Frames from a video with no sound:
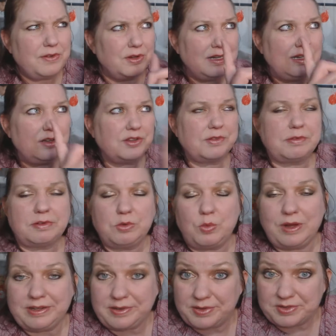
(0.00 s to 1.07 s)
only looked through
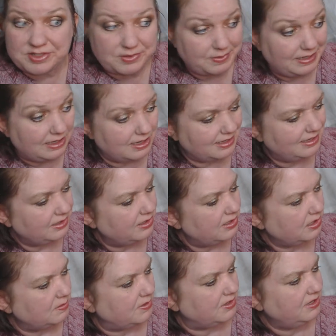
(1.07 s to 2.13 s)
one other Sri Lankan
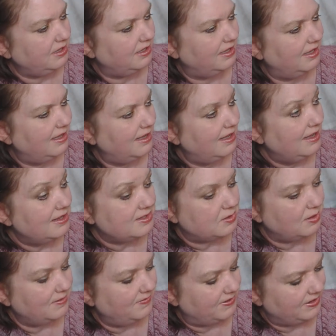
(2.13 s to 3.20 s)
cookbook,
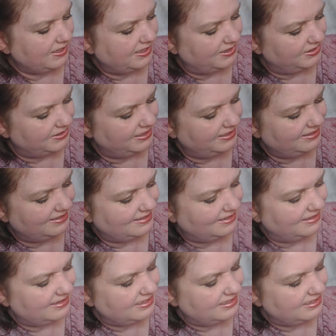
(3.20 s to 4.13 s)
so I'm very curious.